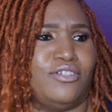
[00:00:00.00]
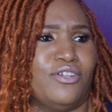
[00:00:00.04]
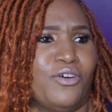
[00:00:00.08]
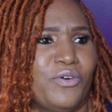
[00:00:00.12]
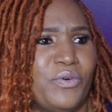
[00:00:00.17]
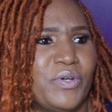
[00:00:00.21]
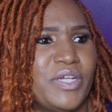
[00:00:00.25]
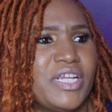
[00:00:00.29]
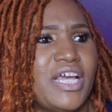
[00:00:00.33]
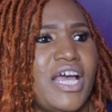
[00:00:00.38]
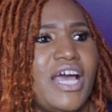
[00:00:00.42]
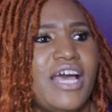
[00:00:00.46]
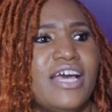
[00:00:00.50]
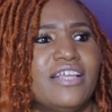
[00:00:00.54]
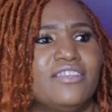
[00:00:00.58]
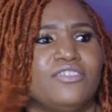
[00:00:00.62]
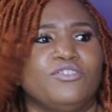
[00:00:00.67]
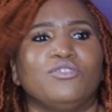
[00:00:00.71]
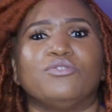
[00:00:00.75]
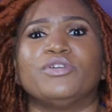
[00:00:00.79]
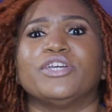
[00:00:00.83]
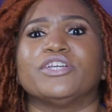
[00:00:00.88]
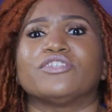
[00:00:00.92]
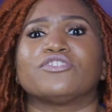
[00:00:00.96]
know it?
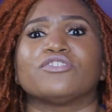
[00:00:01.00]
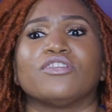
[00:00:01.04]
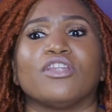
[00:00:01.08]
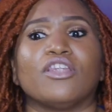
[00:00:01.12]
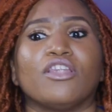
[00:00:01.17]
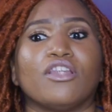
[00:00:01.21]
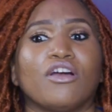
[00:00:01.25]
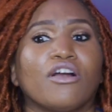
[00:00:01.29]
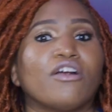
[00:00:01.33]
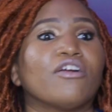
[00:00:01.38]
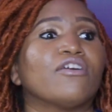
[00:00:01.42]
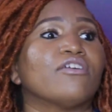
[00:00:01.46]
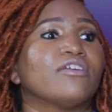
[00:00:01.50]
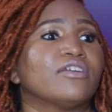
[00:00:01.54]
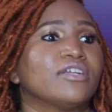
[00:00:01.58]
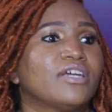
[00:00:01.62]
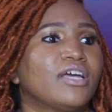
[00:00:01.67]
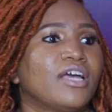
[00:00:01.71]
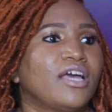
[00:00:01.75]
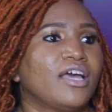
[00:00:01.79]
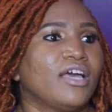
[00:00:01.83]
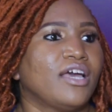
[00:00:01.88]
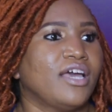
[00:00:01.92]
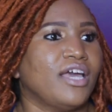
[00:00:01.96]
You're here to learn.
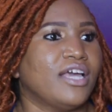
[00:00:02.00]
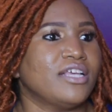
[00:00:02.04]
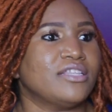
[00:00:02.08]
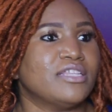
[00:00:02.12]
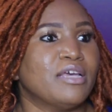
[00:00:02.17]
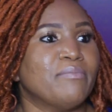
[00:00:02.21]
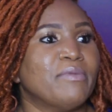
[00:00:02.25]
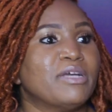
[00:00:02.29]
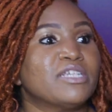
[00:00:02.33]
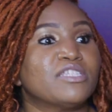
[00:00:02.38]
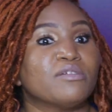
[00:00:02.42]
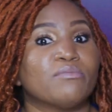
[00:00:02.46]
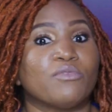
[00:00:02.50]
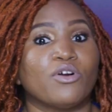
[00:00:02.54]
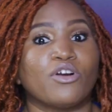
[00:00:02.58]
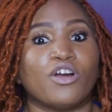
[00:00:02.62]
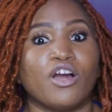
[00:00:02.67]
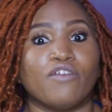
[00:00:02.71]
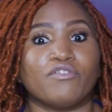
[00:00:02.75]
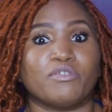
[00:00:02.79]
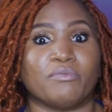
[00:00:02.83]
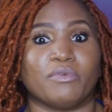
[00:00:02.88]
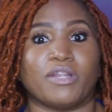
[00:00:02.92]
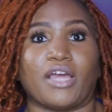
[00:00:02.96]
And that makes them more
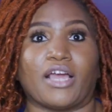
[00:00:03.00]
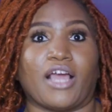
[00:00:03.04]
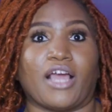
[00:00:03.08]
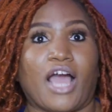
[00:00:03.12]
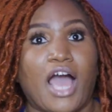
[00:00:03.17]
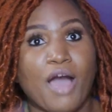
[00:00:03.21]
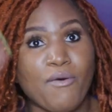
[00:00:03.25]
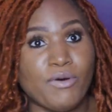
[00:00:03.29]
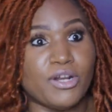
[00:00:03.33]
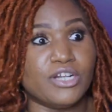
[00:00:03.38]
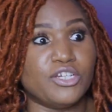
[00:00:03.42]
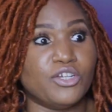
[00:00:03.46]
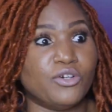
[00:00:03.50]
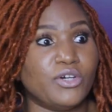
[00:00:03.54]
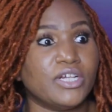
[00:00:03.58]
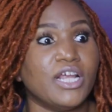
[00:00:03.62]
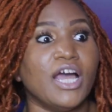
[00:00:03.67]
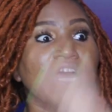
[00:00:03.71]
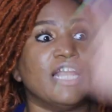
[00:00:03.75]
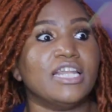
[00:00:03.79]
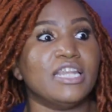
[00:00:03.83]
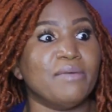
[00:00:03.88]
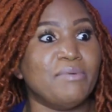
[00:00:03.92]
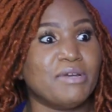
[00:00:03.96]
comfortable. Like, I want to do it.
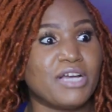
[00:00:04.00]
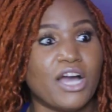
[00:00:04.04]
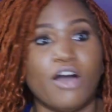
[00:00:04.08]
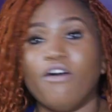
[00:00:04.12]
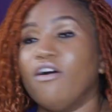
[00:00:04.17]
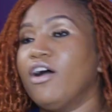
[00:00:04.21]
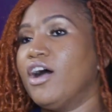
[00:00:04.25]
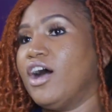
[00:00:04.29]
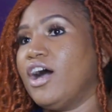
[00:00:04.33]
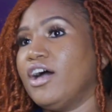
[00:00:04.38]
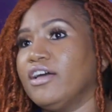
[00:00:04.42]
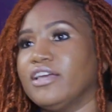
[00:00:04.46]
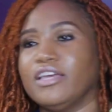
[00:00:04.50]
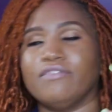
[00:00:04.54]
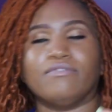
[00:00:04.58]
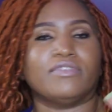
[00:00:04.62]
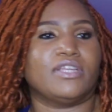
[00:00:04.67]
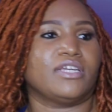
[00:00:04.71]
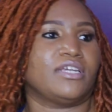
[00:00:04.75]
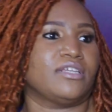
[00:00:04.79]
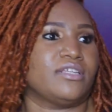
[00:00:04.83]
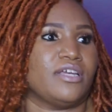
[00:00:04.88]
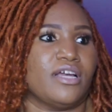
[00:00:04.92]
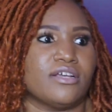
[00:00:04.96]
Let me go. Even if
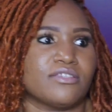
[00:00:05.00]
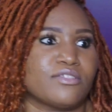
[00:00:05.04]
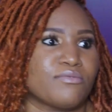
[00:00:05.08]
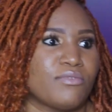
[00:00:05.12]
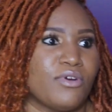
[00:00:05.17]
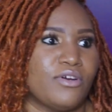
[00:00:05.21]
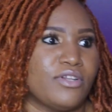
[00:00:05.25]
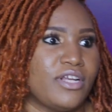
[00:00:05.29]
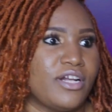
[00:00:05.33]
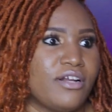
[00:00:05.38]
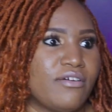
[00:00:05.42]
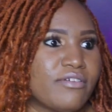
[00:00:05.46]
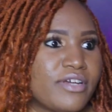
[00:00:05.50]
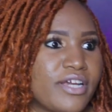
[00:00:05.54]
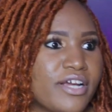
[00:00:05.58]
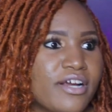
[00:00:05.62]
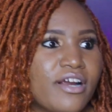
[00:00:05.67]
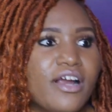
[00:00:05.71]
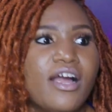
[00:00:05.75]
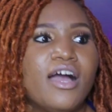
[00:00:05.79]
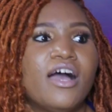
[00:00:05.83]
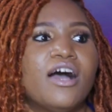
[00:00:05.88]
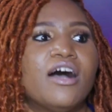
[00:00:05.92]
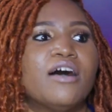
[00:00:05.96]
they get the answer wrong, they don't
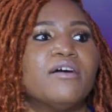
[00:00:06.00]
care.